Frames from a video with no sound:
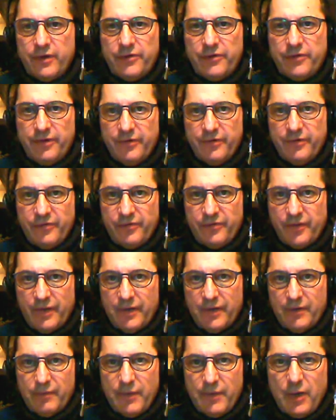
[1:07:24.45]
She's
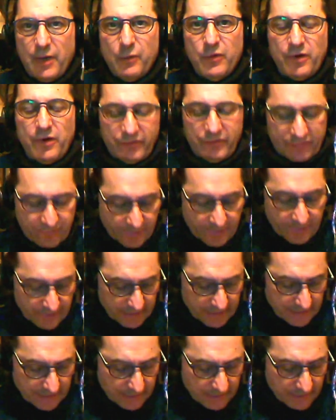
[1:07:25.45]
in Melbourne,
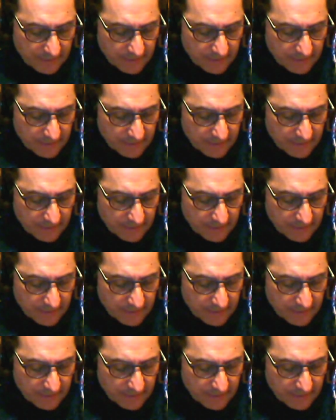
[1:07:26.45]
Australia.